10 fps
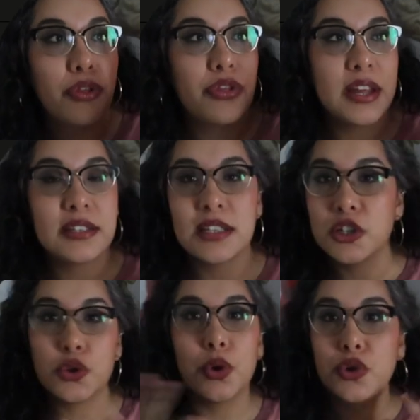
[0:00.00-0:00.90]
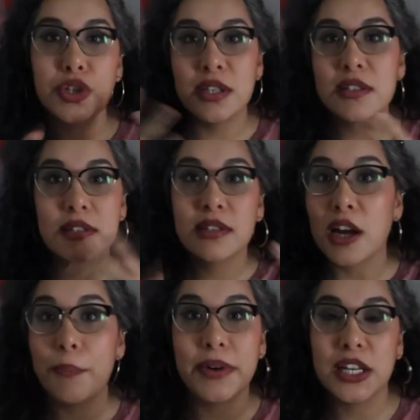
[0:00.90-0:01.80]
this atrocious
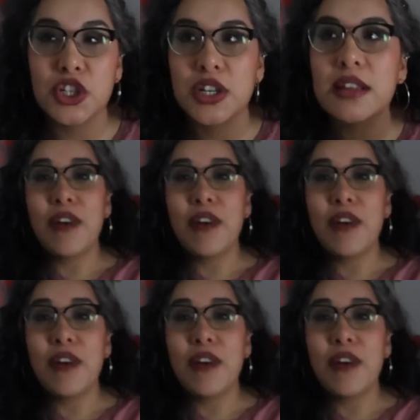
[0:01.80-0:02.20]
competition.